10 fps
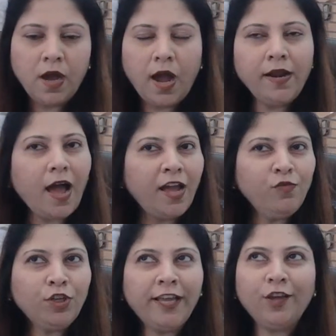And I
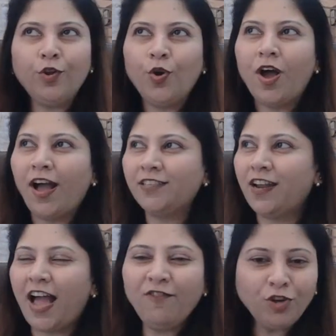was like, I said
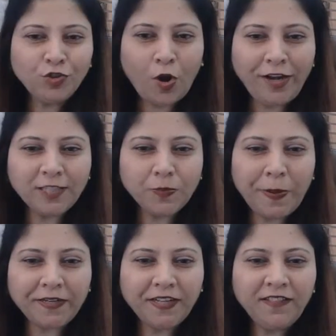I was not
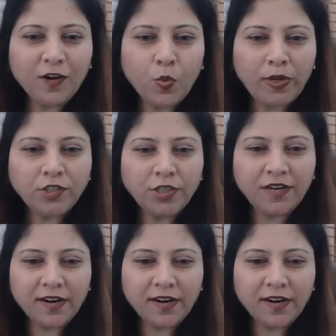expecting the question,